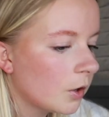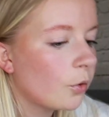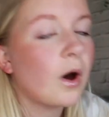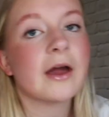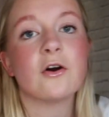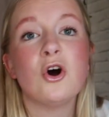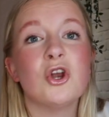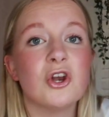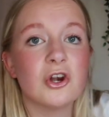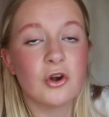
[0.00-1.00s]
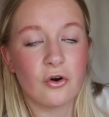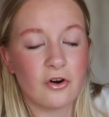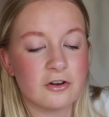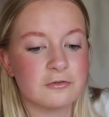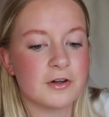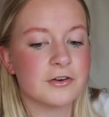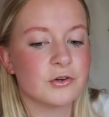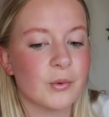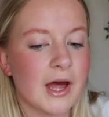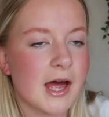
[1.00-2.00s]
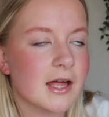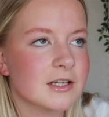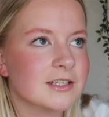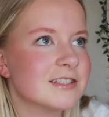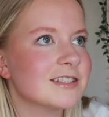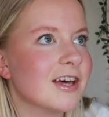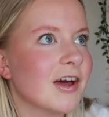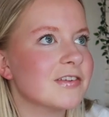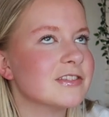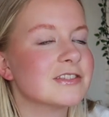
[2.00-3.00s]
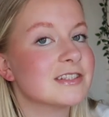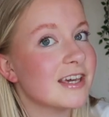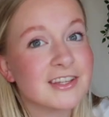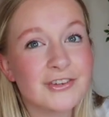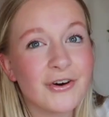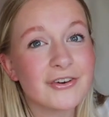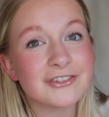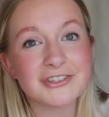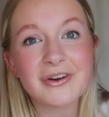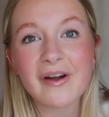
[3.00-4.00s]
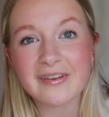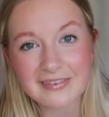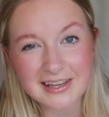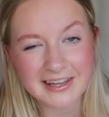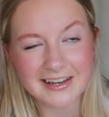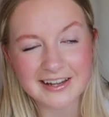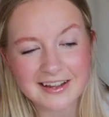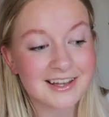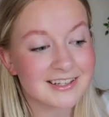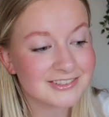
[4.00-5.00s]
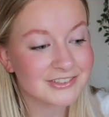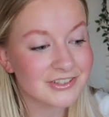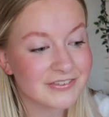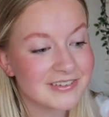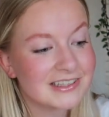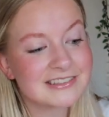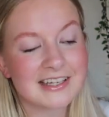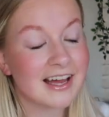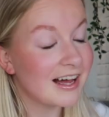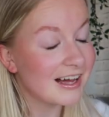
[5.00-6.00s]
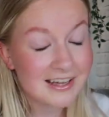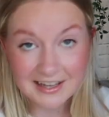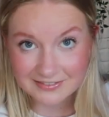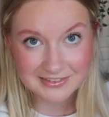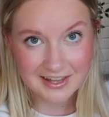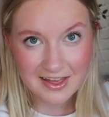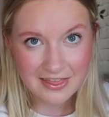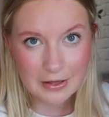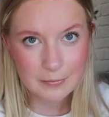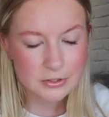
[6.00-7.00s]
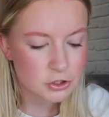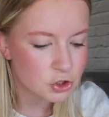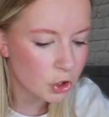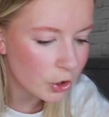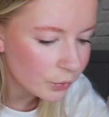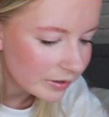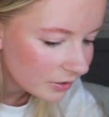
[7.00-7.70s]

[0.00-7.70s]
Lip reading: Oh, I got a lot of underwear because I just TikTok, do you know what I mean? And I saw them and I was like, I have to get them. So we